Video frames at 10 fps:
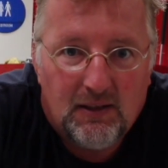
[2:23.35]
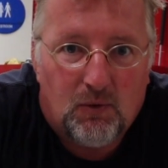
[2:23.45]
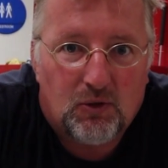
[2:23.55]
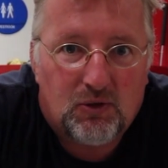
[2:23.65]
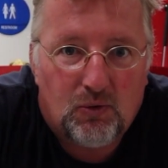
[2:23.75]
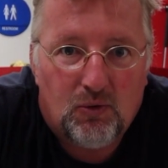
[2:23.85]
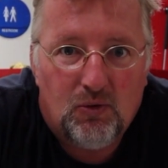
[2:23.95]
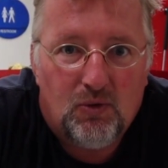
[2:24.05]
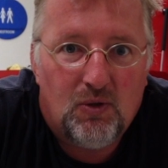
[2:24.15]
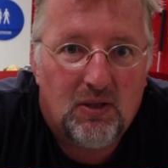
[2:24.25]
Wants to
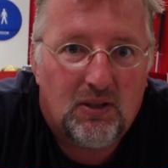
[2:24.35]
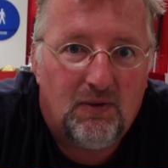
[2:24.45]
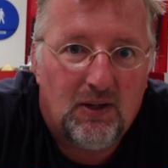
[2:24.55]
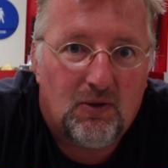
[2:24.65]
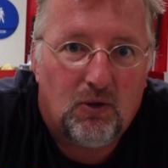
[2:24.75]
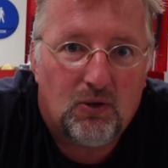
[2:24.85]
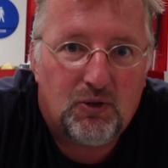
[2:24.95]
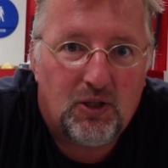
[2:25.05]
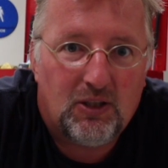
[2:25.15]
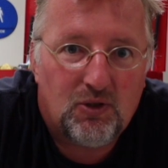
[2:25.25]
do the quick oil
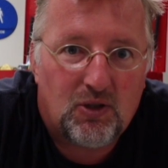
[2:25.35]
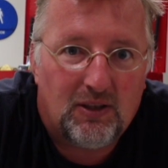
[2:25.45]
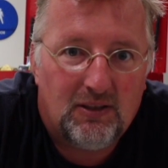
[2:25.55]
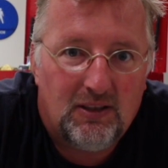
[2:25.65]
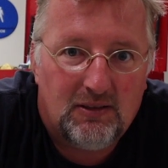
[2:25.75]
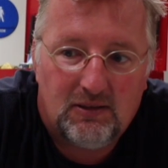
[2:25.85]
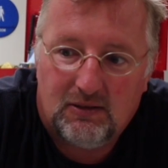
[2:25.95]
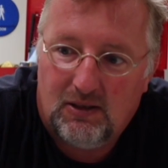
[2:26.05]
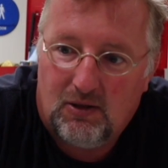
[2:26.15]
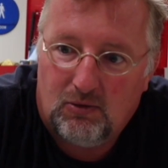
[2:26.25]
change and needs
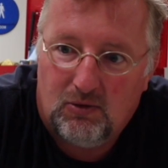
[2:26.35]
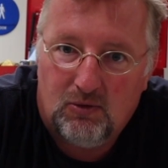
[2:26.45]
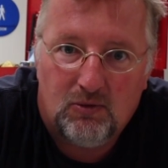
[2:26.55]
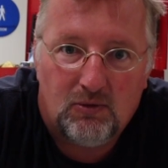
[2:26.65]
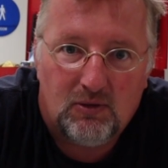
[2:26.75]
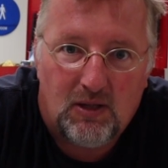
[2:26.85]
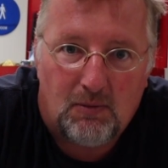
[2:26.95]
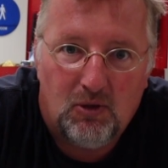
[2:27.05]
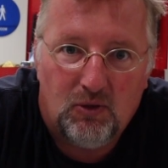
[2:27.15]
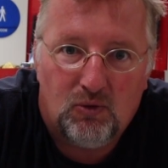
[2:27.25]

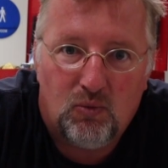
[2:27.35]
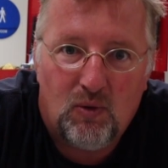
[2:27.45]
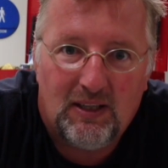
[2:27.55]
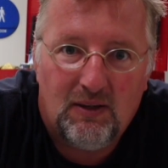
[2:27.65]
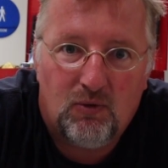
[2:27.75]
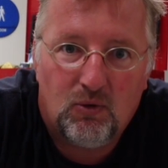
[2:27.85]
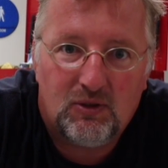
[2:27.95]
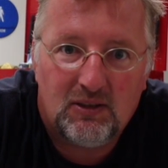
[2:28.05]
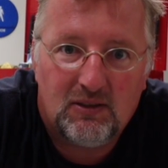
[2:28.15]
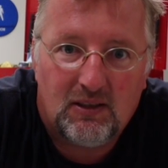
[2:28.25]
0W20 full
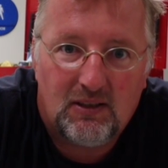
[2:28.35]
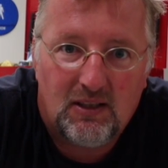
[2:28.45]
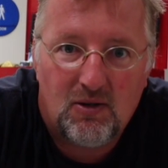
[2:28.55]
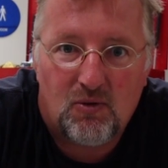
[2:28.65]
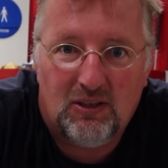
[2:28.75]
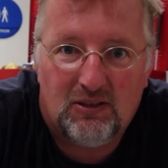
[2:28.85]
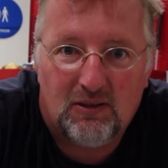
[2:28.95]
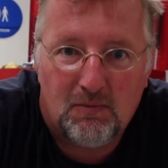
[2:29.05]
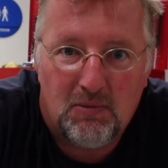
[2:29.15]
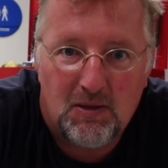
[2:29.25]
synthetic,
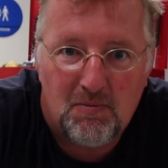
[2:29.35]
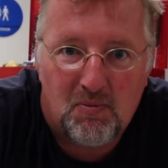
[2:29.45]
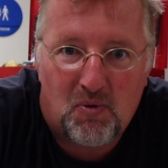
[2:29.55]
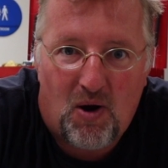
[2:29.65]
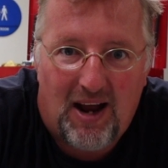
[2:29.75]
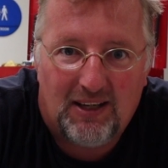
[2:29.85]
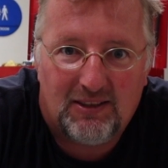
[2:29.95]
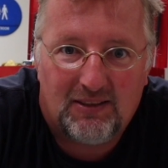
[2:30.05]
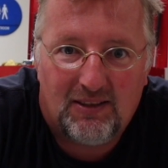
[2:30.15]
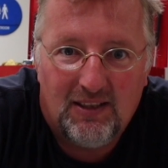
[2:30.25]
reasonably
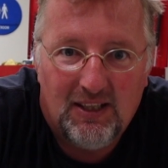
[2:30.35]
priced.